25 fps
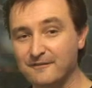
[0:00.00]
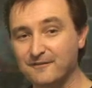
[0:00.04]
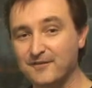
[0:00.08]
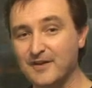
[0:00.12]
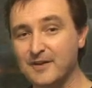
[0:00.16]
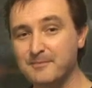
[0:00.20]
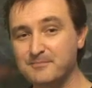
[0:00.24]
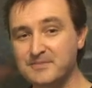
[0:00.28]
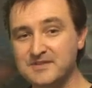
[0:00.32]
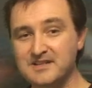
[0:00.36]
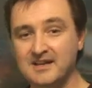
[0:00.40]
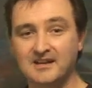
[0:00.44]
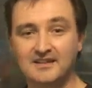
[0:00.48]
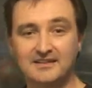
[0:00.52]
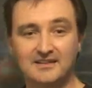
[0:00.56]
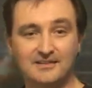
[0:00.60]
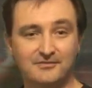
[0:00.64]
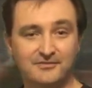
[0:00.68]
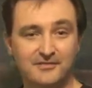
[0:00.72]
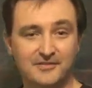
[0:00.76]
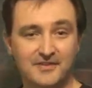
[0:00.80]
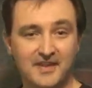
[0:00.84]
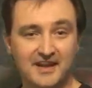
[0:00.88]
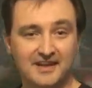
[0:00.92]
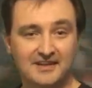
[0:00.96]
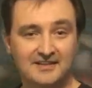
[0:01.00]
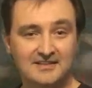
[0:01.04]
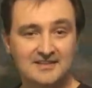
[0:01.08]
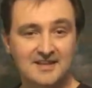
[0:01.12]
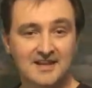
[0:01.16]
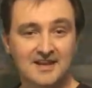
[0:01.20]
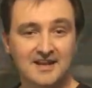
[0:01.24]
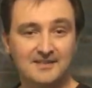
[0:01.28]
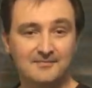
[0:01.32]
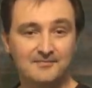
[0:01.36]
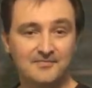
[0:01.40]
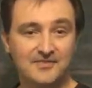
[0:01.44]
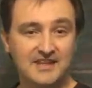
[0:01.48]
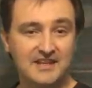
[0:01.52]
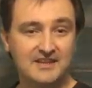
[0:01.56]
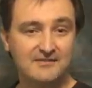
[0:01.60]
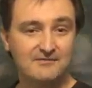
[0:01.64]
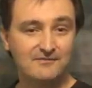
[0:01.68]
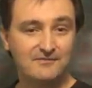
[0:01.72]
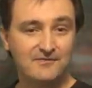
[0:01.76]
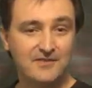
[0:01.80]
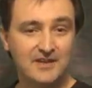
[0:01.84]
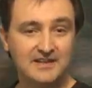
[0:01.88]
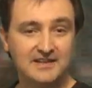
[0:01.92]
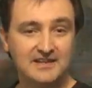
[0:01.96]
the flip side of things, the
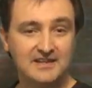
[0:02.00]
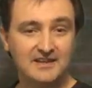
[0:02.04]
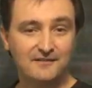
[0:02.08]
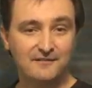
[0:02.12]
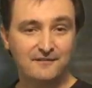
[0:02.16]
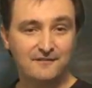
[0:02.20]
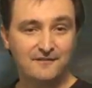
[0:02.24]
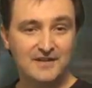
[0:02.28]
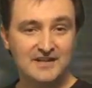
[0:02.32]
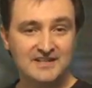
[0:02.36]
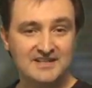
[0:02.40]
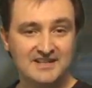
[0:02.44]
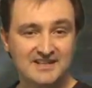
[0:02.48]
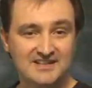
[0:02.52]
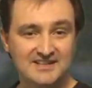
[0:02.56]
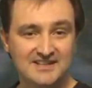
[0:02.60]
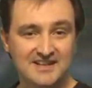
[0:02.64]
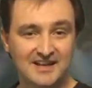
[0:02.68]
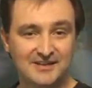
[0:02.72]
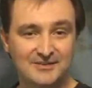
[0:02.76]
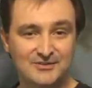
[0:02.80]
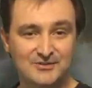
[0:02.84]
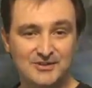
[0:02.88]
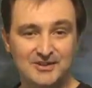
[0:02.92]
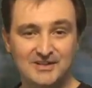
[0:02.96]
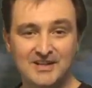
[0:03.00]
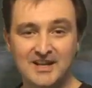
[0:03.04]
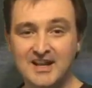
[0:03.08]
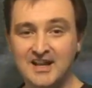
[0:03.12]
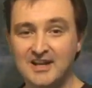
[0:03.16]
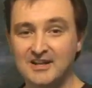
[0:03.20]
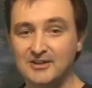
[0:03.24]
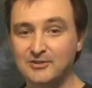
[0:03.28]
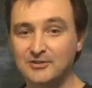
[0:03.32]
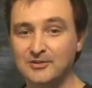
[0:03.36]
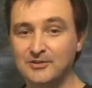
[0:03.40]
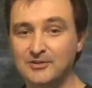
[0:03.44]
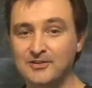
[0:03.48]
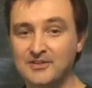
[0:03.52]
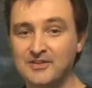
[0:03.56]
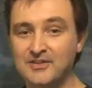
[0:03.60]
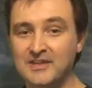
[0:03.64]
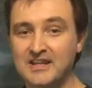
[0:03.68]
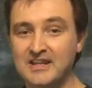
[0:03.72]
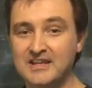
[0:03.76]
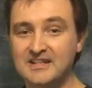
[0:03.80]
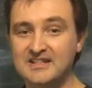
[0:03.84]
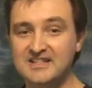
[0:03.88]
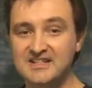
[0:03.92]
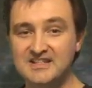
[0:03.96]
NVIDIA PhysX engine took
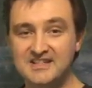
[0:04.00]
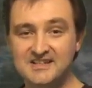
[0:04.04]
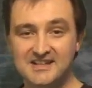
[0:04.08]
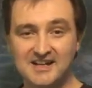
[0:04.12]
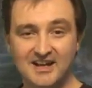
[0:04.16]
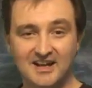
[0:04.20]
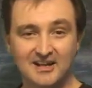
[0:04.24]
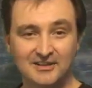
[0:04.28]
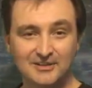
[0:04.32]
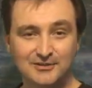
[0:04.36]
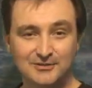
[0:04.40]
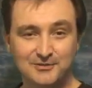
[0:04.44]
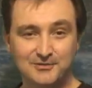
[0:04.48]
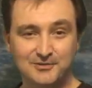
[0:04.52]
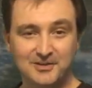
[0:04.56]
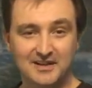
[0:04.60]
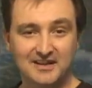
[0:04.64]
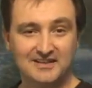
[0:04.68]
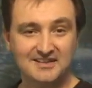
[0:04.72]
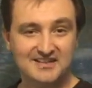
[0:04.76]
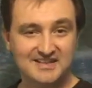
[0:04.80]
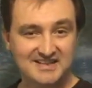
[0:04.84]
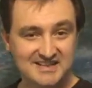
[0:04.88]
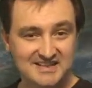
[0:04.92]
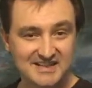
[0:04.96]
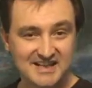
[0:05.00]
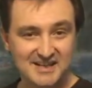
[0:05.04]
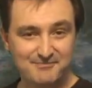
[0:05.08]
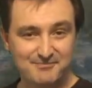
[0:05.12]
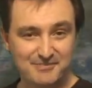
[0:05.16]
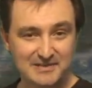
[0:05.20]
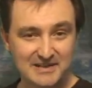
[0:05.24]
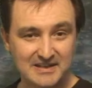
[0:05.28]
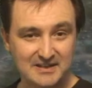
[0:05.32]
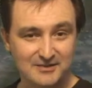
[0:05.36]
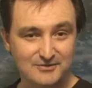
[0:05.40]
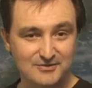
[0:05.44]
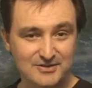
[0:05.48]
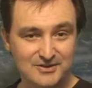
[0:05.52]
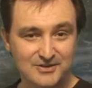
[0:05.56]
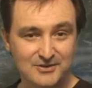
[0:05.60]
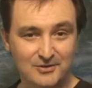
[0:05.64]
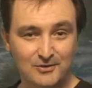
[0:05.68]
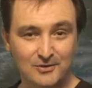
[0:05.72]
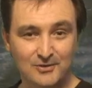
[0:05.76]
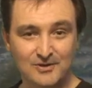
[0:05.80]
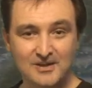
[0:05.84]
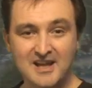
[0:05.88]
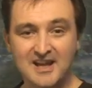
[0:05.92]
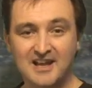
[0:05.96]
the Skulltrail CPU
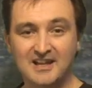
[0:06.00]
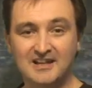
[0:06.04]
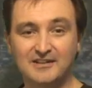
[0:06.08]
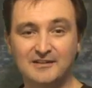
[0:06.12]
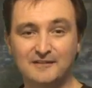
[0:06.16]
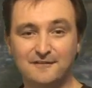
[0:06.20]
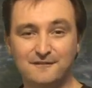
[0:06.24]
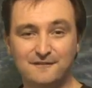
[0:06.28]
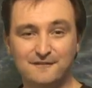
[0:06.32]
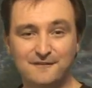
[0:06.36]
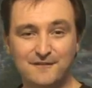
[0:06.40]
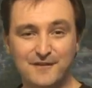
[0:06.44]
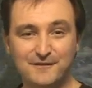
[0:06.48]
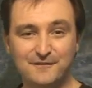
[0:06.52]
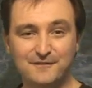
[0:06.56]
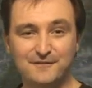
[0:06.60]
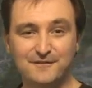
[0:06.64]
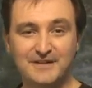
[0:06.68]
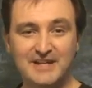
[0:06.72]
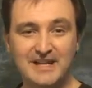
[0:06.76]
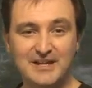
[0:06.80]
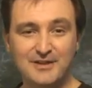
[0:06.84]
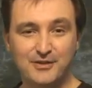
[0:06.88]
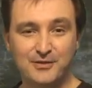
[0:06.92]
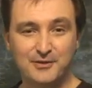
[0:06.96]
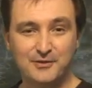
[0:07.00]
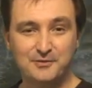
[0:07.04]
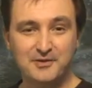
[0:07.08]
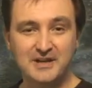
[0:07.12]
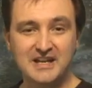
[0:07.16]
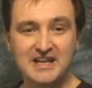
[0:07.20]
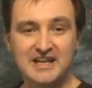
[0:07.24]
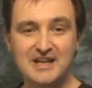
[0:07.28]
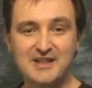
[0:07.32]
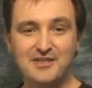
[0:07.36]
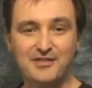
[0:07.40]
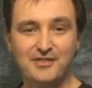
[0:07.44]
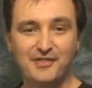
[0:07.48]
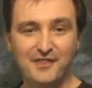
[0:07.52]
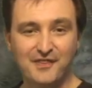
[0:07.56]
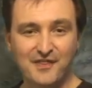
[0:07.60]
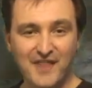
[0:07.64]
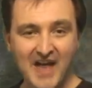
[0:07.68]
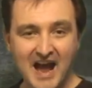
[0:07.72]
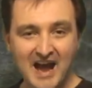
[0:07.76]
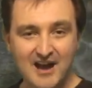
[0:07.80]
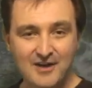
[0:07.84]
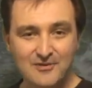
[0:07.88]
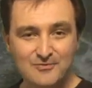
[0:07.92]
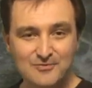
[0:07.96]
score to
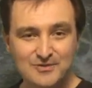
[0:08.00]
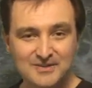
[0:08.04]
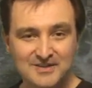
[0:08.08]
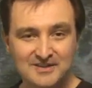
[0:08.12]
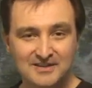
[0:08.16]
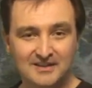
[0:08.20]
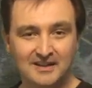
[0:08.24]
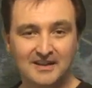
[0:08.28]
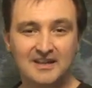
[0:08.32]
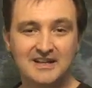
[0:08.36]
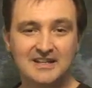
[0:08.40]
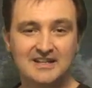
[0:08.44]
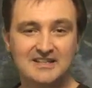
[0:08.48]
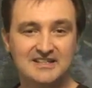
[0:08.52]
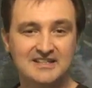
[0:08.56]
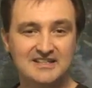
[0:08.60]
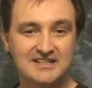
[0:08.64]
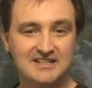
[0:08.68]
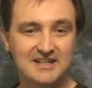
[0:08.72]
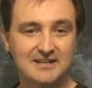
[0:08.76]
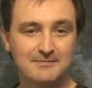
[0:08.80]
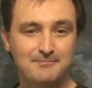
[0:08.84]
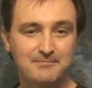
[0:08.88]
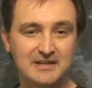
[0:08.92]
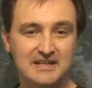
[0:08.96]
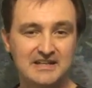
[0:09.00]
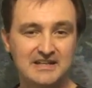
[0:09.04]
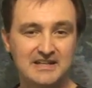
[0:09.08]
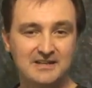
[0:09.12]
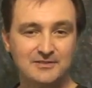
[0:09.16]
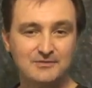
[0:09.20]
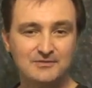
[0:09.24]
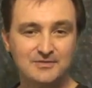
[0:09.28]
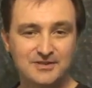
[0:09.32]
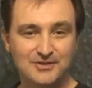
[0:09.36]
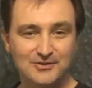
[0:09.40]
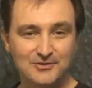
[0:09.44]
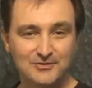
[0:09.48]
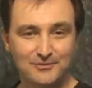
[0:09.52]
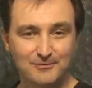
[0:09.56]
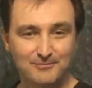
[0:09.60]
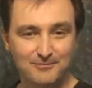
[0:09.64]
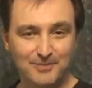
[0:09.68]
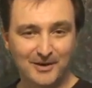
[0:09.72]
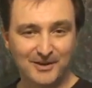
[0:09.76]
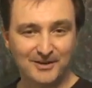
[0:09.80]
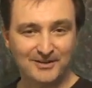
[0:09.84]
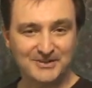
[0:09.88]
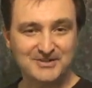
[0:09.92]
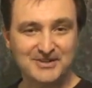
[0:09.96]
53,000 CPU
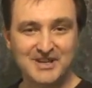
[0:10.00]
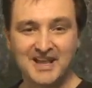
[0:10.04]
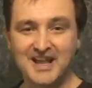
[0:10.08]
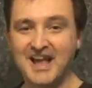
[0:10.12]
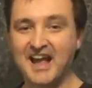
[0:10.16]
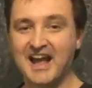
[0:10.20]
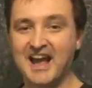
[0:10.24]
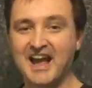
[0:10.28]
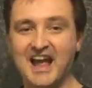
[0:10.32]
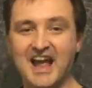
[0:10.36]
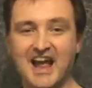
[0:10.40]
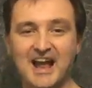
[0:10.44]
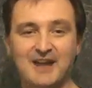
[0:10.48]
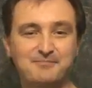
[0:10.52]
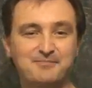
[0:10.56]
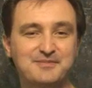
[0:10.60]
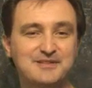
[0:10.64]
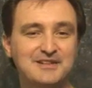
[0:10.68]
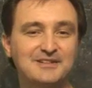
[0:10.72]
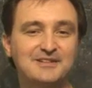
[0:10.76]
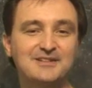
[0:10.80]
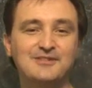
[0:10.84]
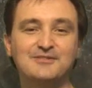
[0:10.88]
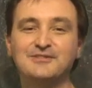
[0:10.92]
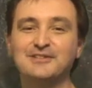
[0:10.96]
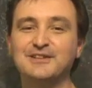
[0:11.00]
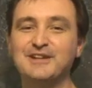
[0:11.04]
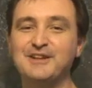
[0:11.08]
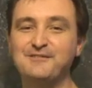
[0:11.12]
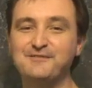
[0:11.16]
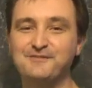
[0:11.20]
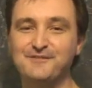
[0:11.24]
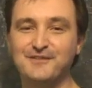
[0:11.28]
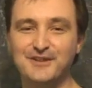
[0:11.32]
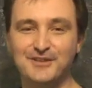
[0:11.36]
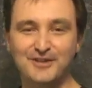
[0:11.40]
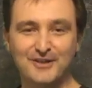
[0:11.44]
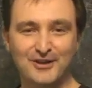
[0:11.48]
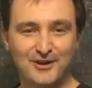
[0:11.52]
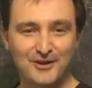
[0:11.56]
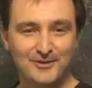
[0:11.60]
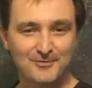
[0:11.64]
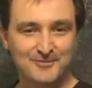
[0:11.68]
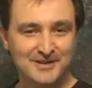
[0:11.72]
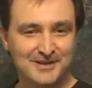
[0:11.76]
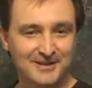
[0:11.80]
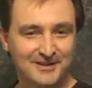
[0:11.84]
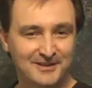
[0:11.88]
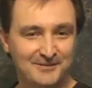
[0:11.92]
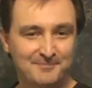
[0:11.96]
score points. Absolutely
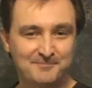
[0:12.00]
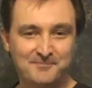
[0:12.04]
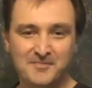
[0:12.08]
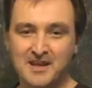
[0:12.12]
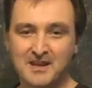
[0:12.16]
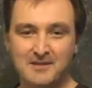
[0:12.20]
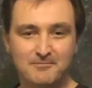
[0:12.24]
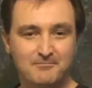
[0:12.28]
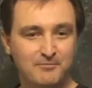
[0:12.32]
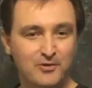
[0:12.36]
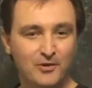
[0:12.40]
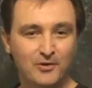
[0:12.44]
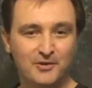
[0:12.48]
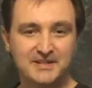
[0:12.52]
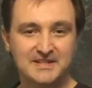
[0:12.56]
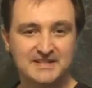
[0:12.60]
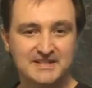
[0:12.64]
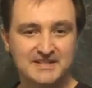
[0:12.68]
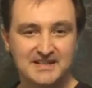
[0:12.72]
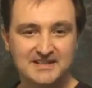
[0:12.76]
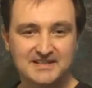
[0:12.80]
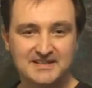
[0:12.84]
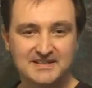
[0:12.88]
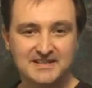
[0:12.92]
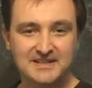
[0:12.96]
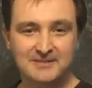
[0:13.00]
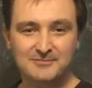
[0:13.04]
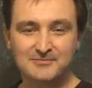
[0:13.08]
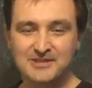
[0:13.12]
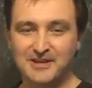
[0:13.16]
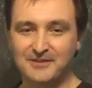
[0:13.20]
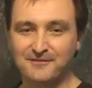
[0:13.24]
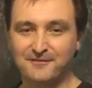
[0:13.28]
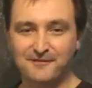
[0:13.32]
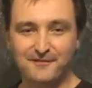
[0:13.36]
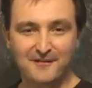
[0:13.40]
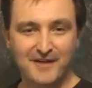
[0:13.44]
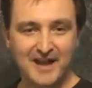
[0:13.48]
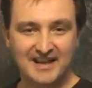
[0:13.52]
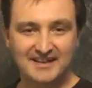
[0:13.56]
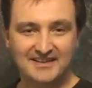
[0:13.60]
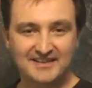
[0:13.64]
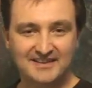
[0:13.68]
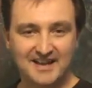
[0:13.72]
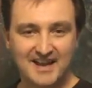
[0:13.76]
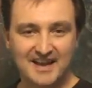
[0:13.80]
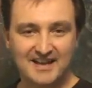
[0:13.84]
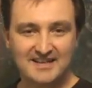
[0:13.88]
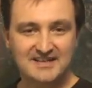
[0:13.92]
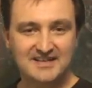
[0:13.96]
phenomenal. Both systems are
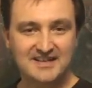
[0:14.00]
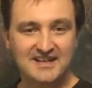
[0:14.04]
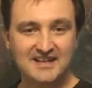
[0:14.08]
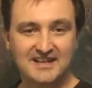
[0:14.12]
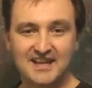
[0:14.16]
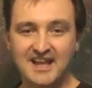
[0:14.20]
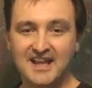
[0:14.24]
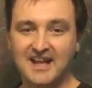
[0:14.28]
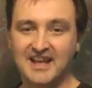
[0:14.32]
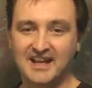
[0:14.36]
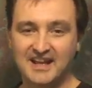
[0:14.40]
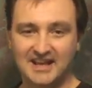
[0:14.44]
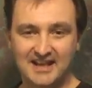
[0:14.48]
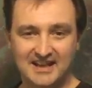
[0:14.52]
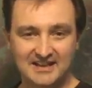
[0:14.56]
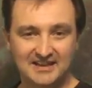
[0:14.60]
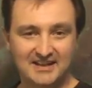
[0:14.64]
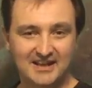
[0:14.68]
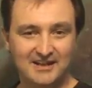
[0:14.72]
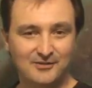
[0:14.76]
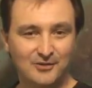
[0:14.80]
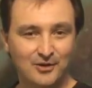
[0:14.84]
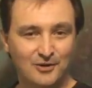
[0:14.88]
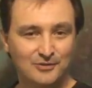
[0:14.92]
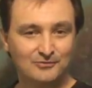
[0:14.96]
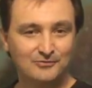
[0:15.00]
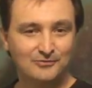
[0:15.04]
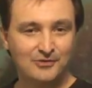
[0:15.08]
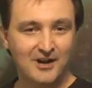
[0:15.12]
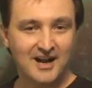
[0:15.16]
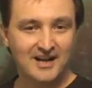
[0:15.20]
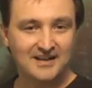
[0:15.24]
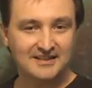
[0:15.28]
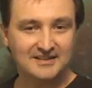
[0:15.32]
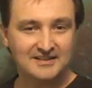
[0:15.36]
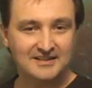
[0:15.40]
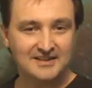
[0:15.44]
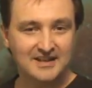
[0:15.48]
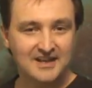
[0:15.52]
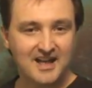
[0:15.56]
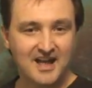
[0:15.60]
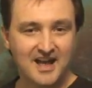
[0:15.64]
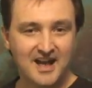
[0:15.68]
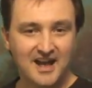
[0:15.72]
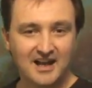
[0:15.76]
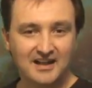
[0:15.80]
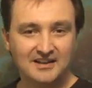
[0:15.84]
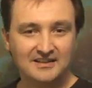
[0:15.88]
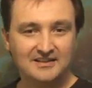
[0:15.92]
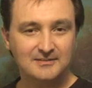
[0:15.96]
fantastic in their own right.
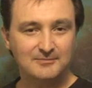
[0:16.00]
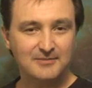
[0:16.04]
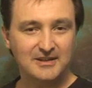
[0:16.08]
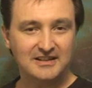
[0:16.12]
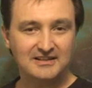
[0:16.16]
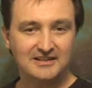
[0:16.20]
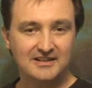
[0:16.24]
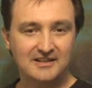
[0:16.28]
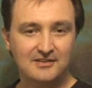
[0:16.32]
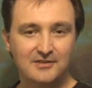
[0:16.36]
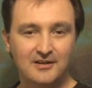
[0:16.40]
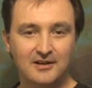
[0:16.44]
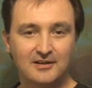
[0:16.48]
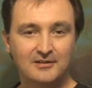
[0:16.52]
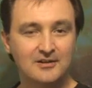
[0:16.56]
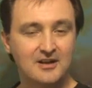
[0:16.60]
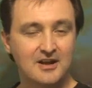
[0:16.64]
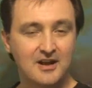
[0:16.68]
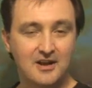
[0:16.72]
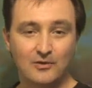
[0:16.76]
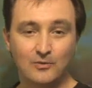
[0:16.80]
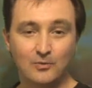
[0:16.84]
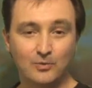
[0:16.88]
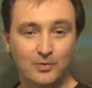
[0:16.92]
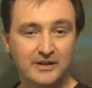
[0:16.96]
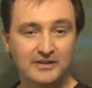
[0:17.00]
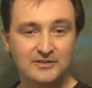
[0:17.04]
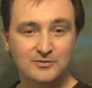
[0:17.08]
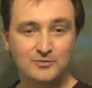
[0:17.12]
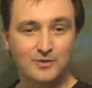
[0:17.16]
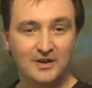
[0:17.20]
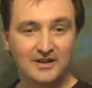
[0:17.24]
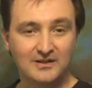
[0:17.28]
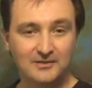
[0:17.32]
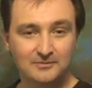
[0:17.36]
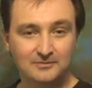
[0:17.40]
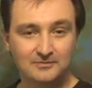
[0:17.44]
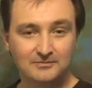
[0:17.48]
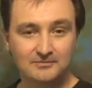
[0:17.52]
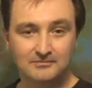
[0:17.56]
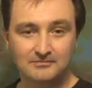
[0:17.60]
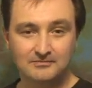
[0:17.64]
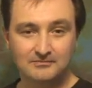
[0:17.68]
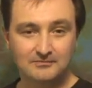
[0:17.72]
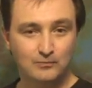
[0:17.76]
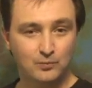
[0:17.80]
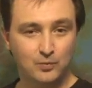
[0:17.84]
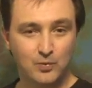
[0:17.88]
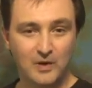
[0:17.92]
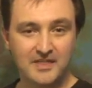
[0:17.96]
Ultimately, though, which one
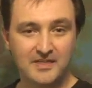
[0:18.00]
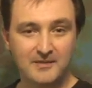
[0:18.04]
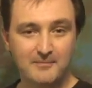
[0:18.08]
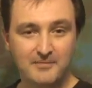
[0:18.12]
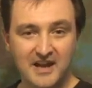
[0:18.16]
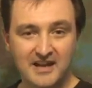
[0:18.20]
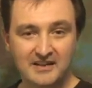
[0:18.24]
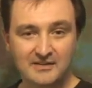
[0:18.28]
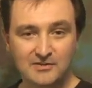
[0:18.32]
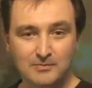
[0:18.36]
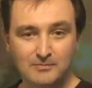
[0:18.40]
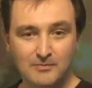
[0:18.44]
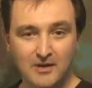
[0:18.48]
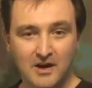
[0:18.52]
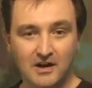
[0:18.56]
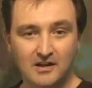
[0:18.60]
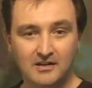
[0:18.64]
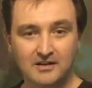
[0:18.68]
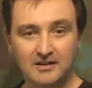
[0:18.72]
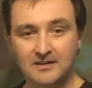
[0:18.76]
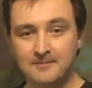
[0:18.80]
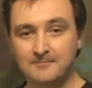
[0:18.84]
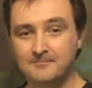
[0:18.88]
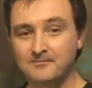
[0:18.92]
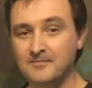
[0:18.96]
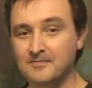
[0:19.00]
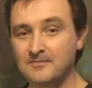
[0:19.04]
won the benchmark?